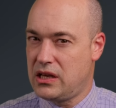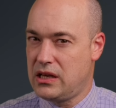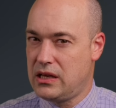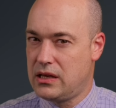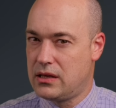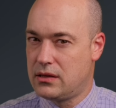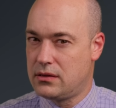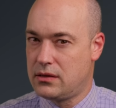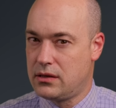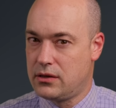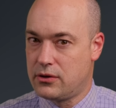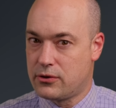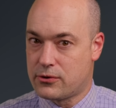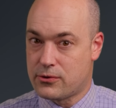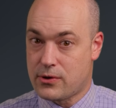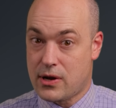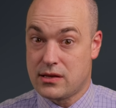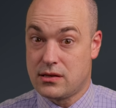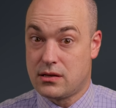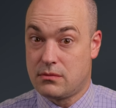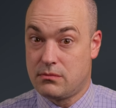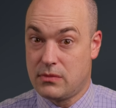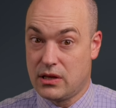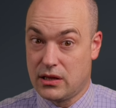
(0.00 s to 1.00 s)
in the
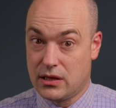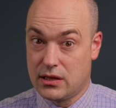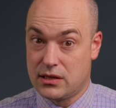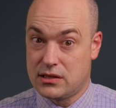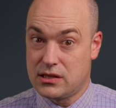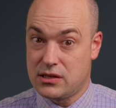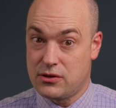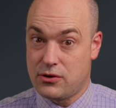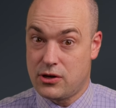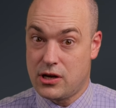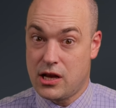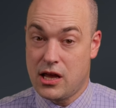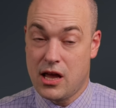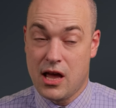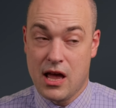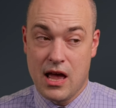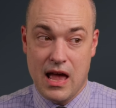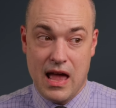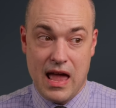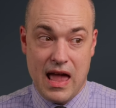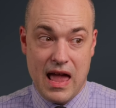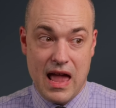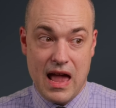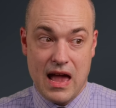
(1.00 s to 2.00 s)
Ukrainian military,
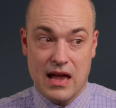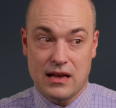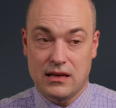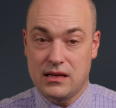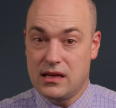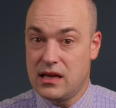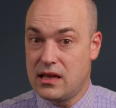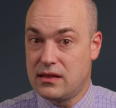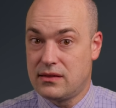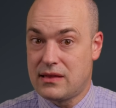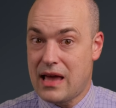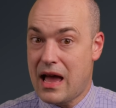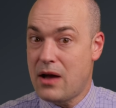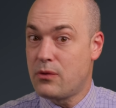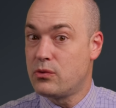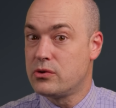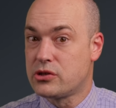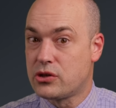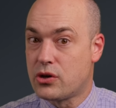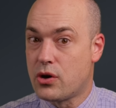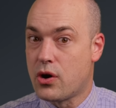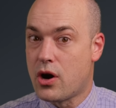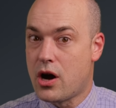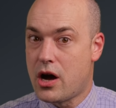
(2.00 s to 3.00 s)
and that
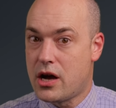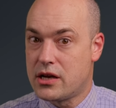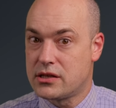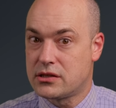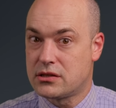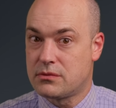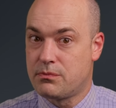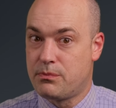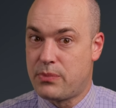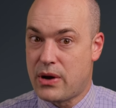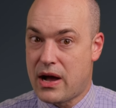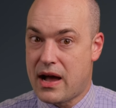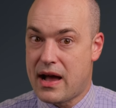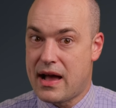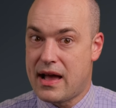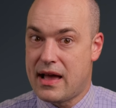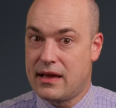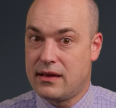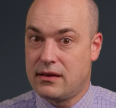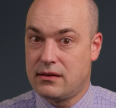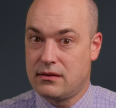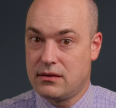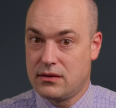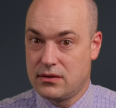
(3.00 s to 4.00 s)
was caused
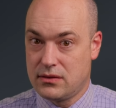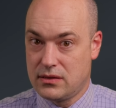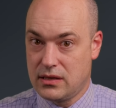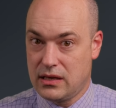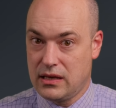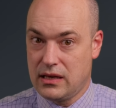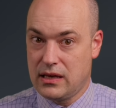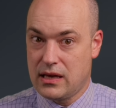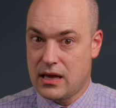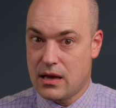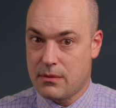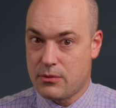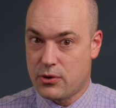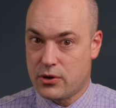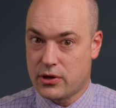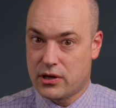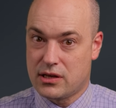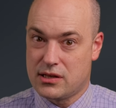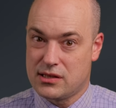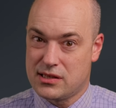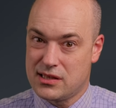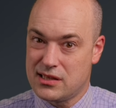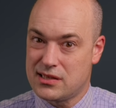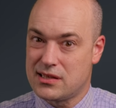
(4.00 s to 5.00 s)
by the
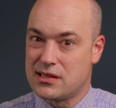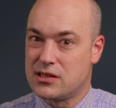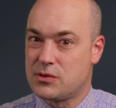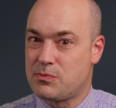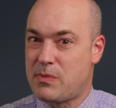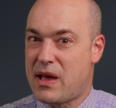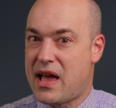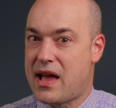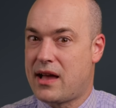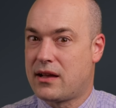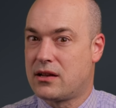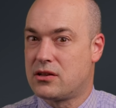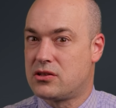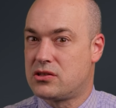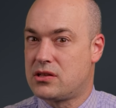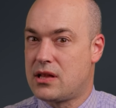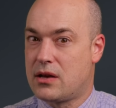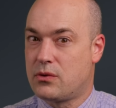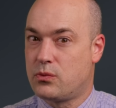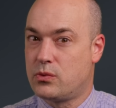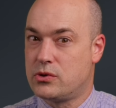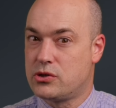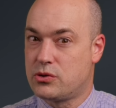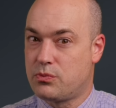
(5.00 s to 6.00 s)
American assistance package
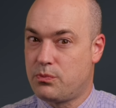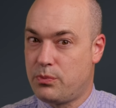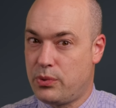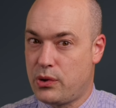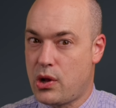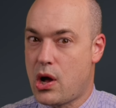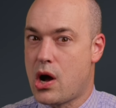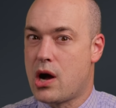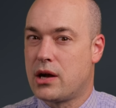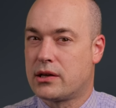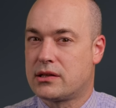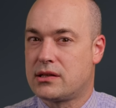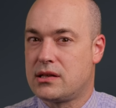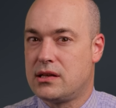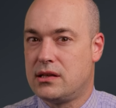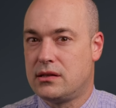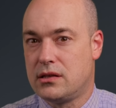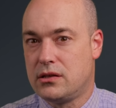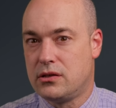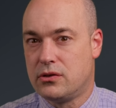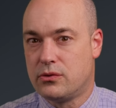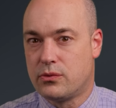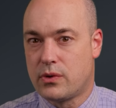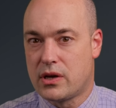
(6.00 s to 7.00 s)
that was blocked in
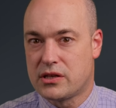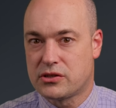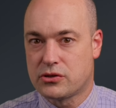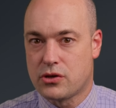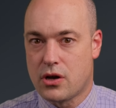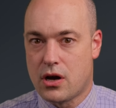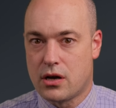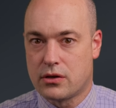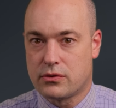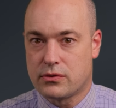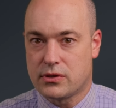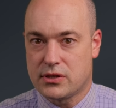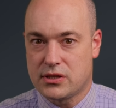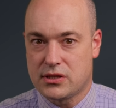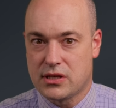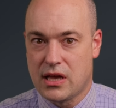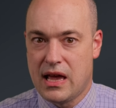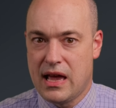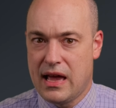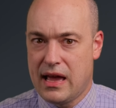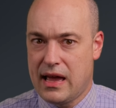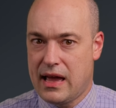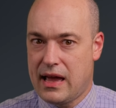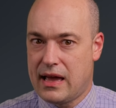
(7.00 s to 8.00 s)
the US Congress.
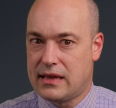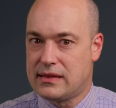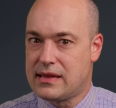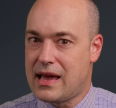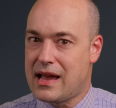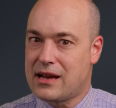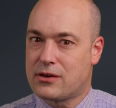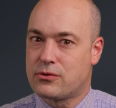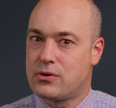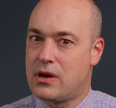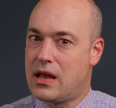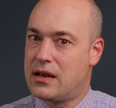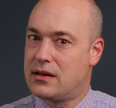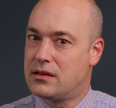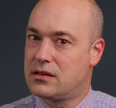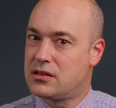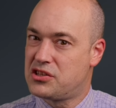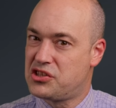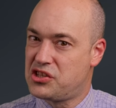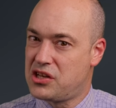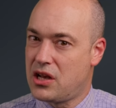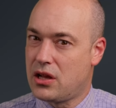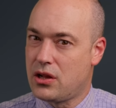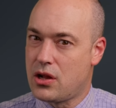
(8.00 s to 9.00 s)
And that created a
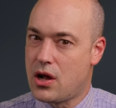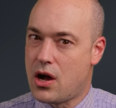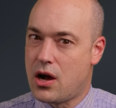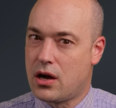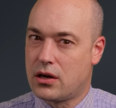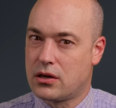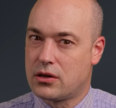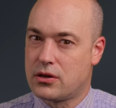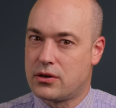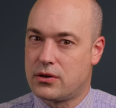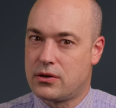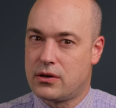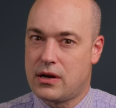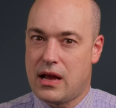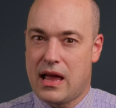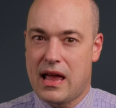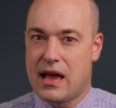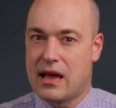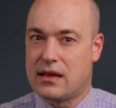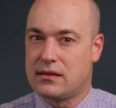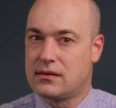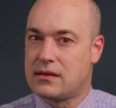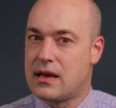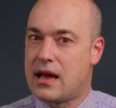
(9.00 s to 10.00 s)
shell hunger,
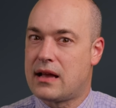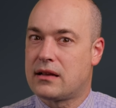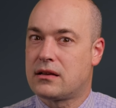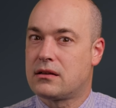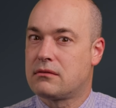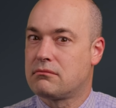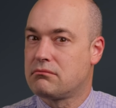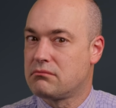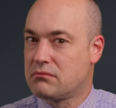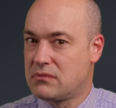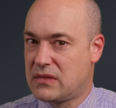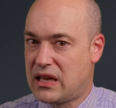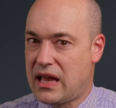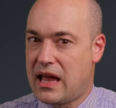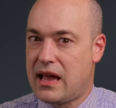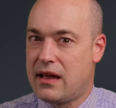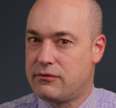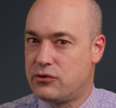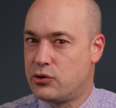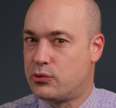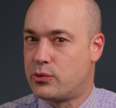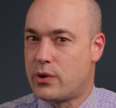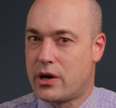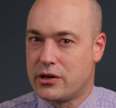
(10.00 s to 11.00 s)
and that
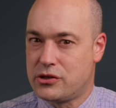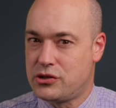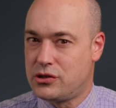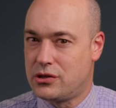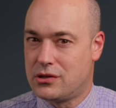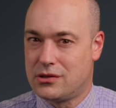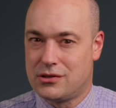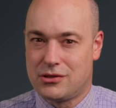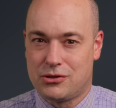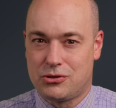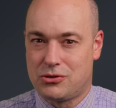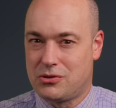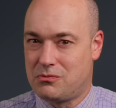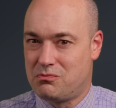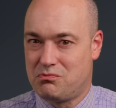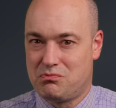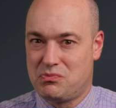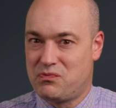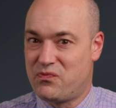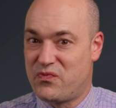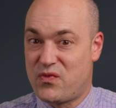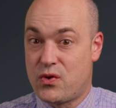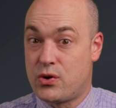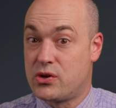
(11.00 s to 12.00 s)
gave the Russians
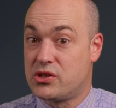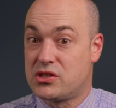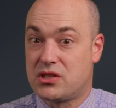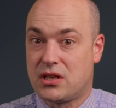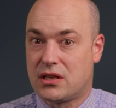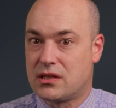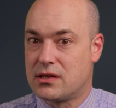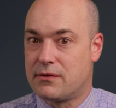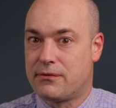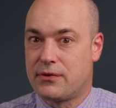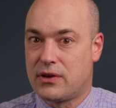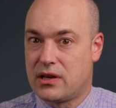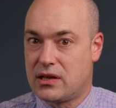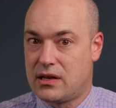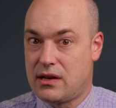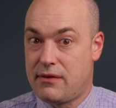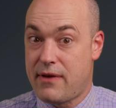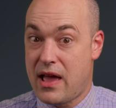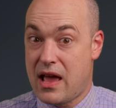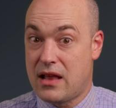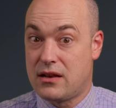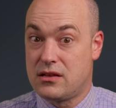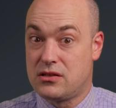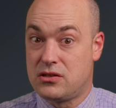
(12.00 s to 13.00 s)
very significant
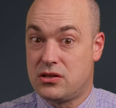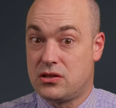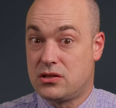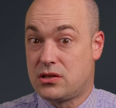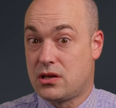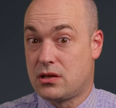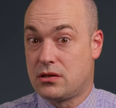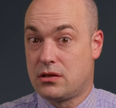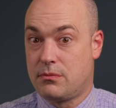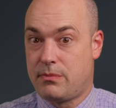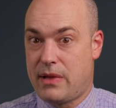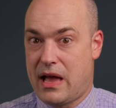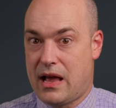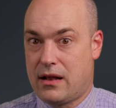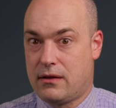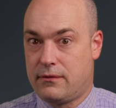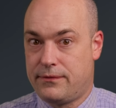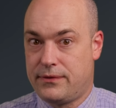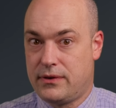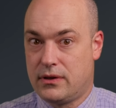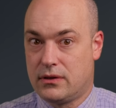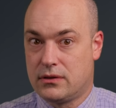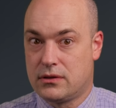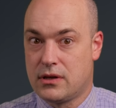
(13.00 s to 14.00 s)
advantages on the
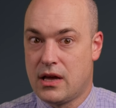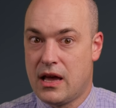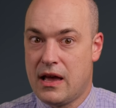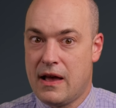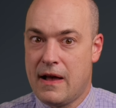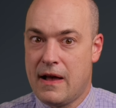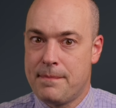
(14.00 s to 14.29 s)
battlefield.